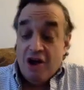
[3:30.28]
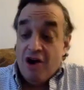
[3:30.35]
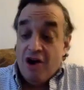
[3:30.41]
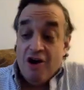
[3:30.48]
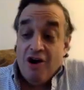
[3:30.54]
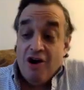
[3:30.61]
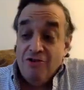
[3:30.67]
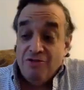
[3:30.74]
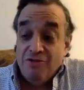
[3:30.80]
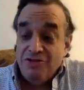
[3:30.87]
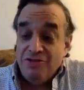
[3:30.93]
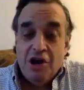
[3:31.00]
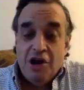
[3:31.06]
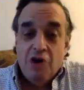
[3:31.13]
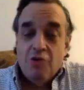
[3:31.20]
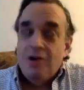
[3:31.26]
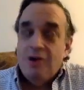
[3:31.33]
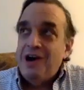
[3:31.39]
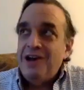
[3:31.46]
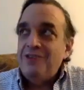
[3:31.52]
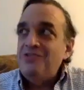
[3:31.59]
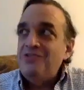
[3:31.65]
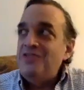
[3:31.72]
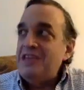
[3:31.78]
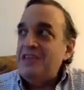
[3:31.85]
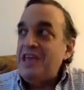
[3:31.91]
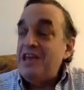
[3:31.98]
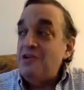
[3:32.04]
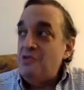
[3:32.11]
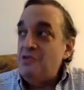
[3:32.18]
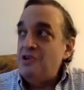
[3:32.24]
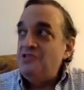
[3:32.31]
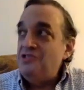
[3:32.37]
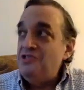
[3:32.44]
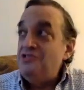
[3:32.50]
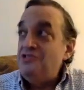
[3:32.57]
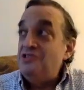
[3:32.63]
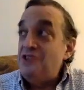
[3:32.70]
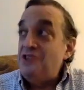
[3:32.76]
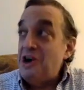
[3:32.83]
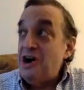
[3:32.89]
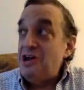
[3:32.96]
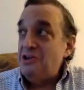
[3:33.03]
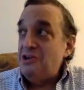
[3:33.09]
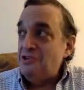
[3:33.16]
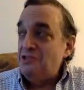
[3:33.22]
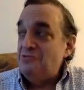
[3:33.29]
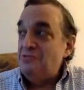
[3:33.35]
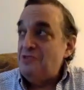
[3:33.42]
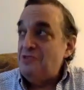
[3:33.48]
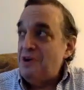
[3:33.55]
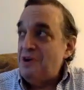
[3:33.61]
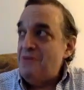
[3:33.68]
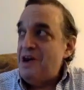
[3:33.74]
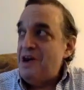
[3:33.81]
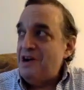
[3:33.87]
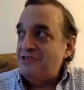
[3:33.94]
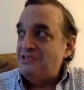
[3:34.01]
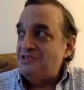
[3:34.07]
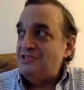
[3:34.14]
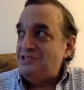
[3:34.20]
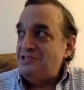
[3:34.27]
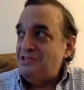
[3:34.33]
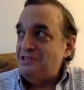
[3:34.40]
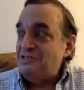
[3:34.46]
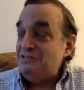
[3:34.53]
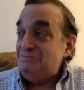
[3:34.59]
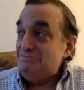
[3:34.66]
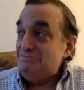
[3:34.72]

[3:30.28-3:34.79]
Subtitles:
are, you know, I don't think anyone is in denial about the